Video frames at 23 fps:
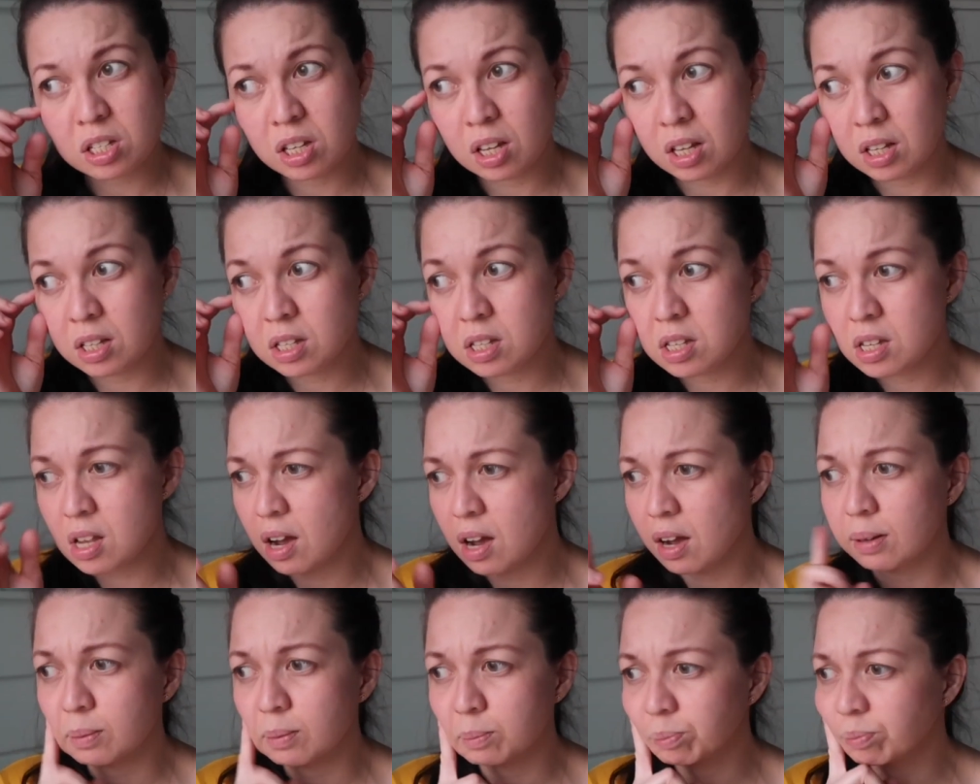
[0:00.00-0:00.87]
since
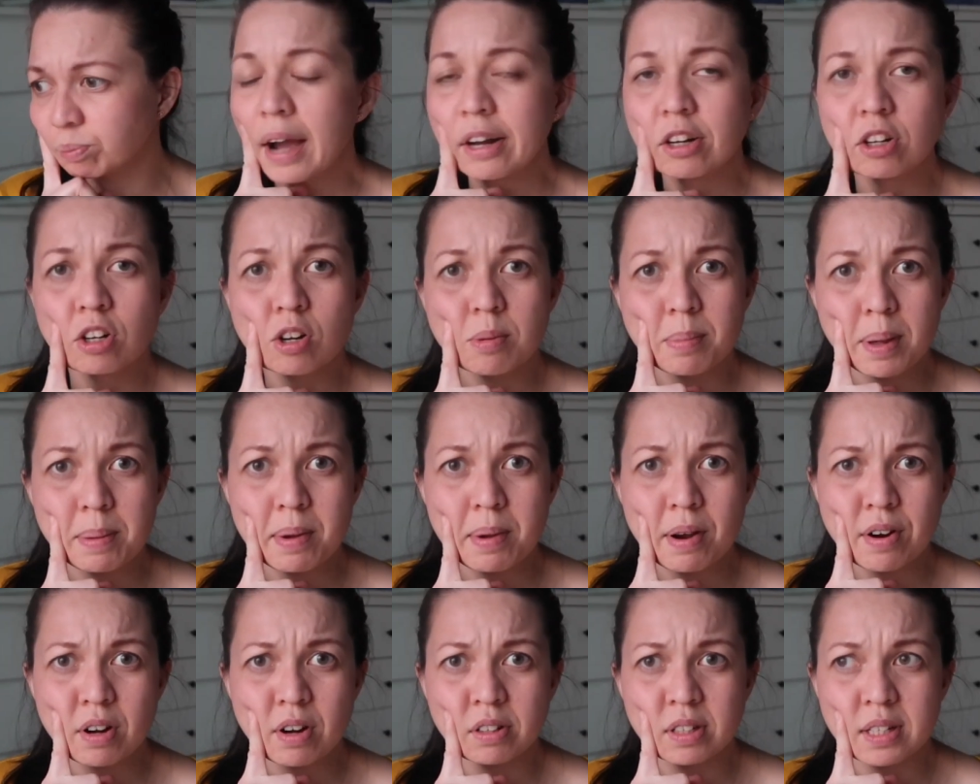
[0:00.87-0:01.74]
I don't know, maybe
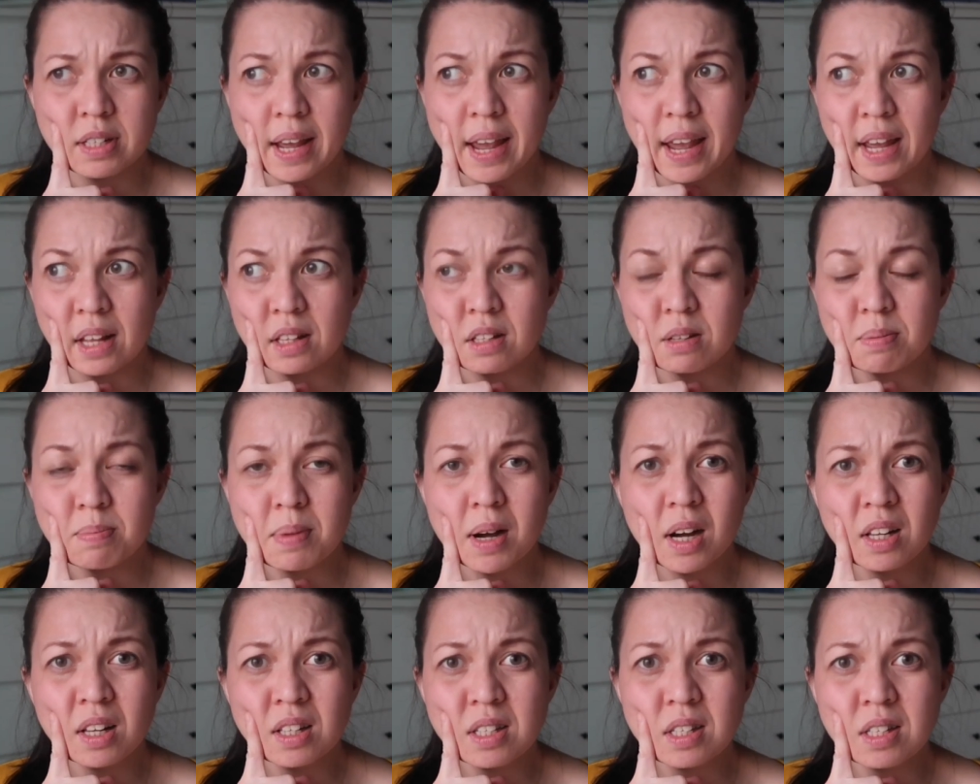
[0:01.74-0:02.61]
around 8
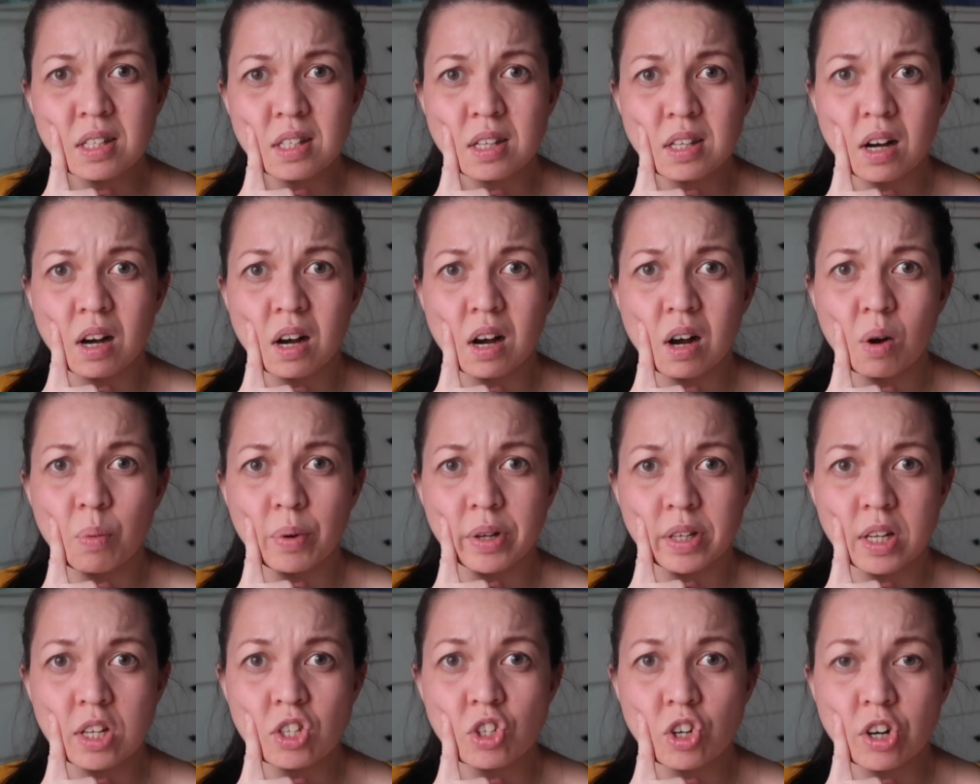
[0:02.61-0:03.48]
months
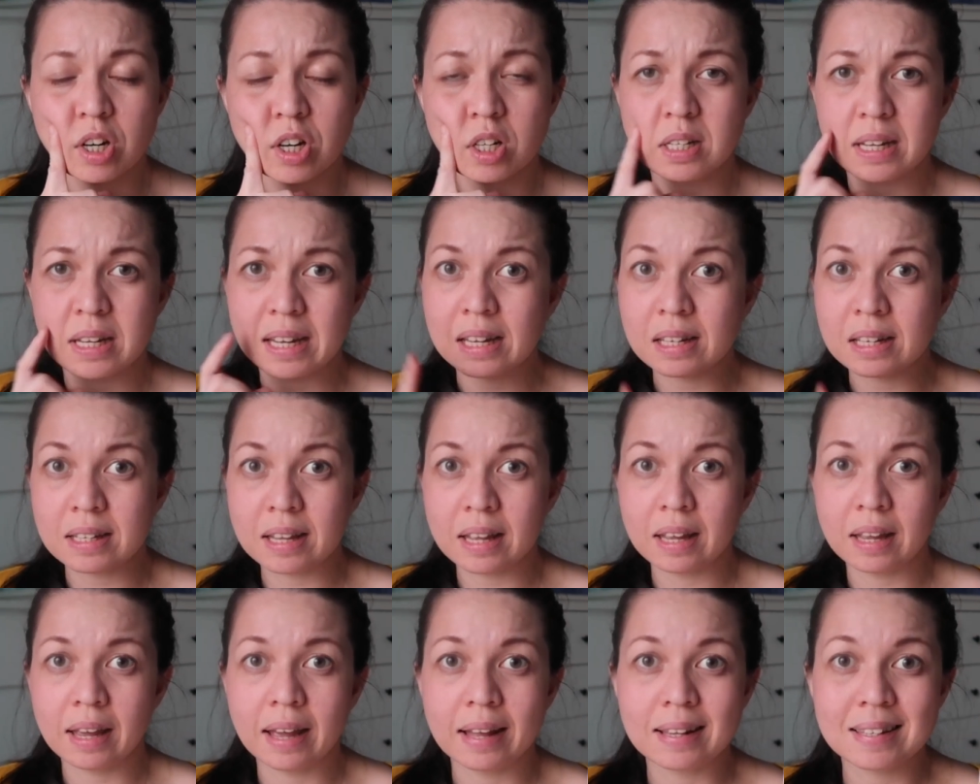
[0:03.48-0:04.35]
when they started
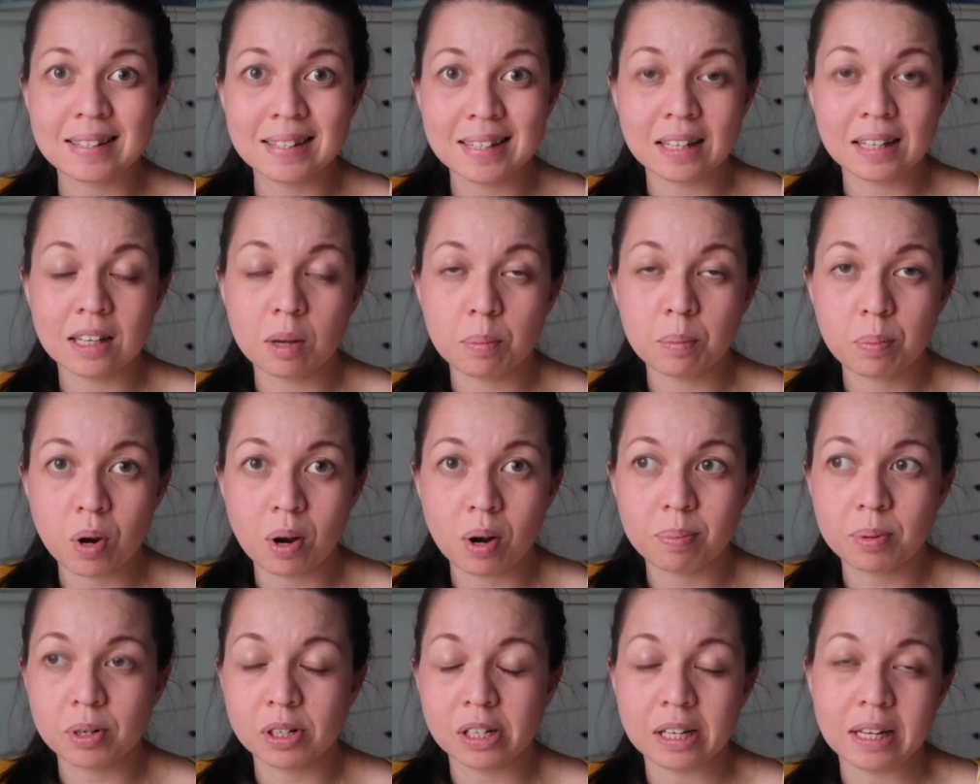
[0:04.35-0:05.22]
eating and sitting
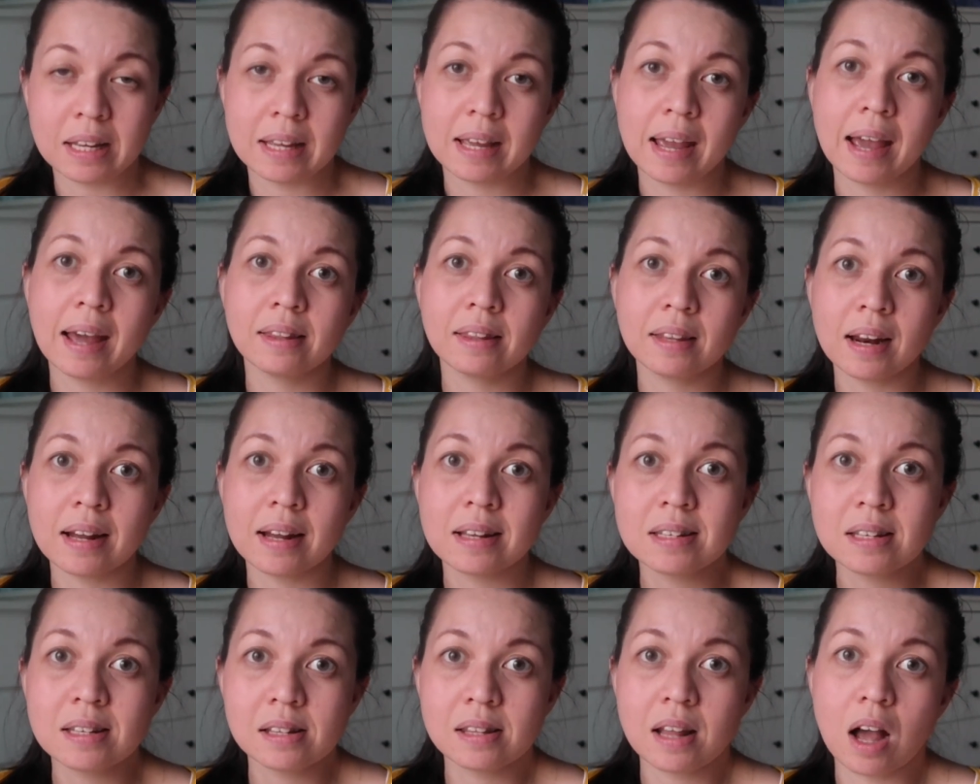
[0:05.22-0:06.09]
properly, and then
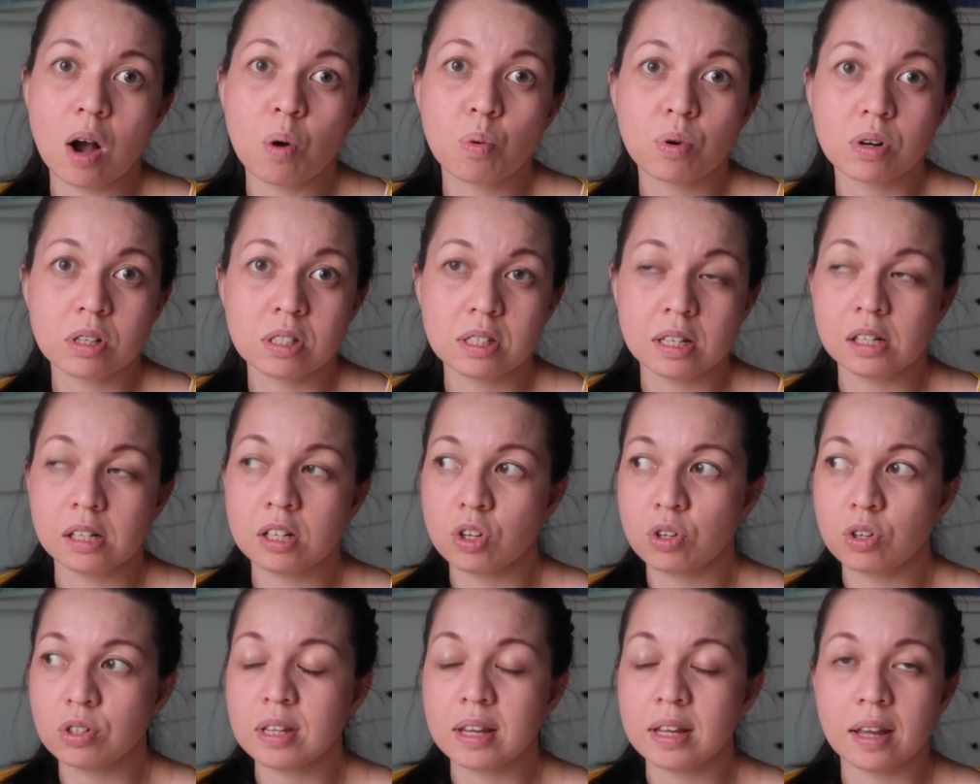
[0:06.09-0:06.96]
until now we're still
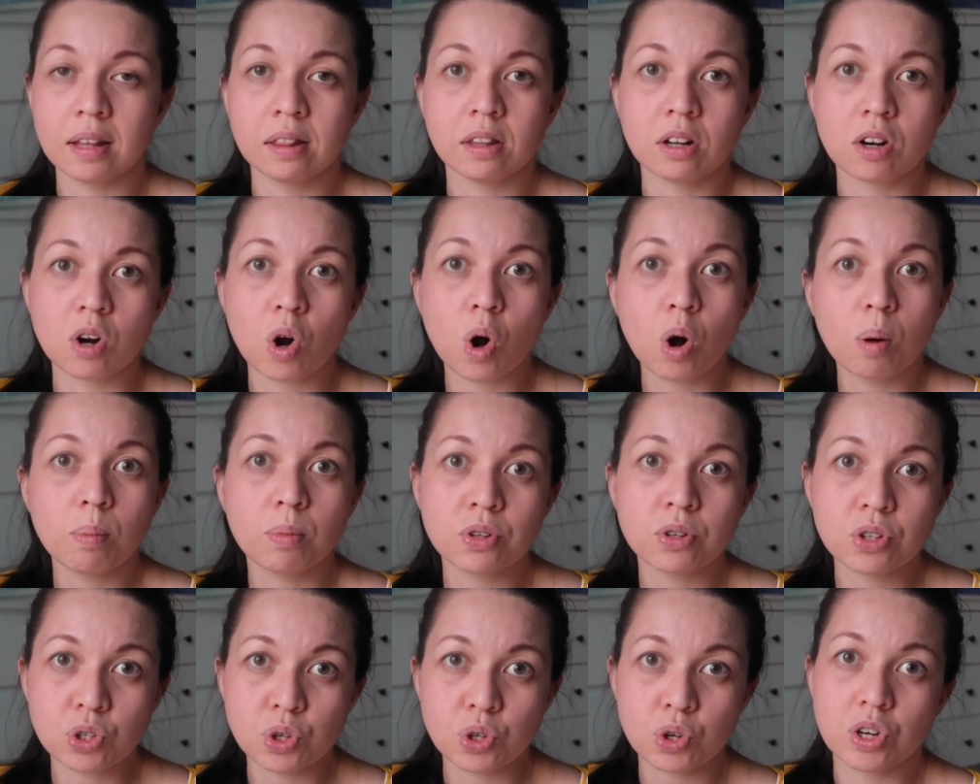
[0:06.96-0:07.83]
using it. They're
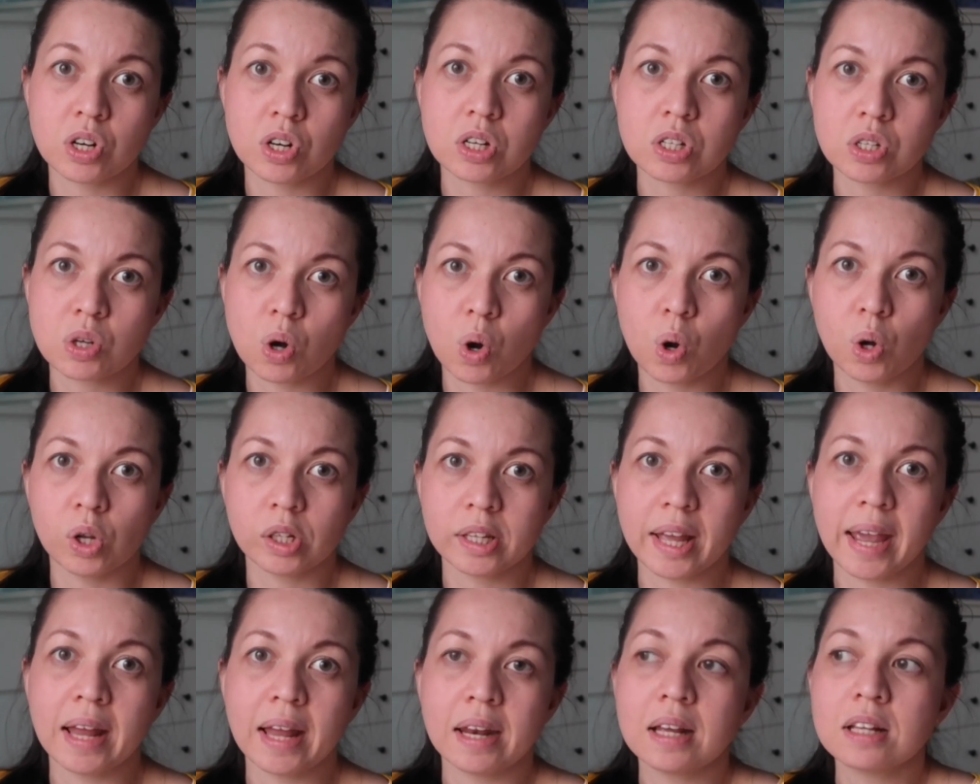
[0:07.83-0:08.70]
almost 2 years old,
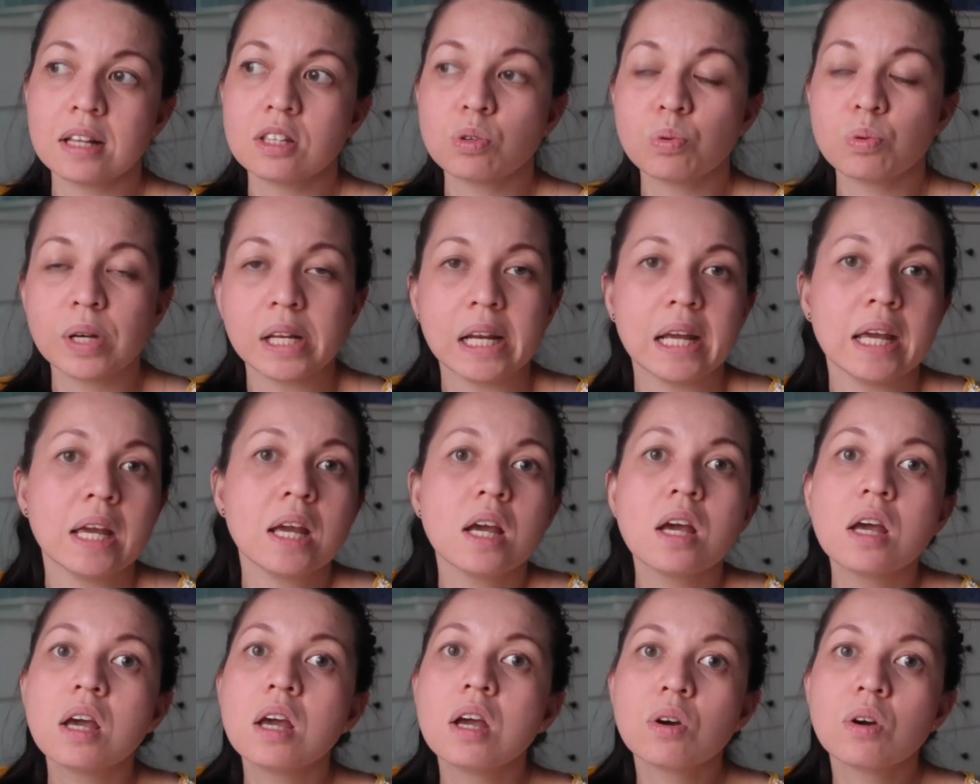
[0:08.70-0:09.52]
and it's really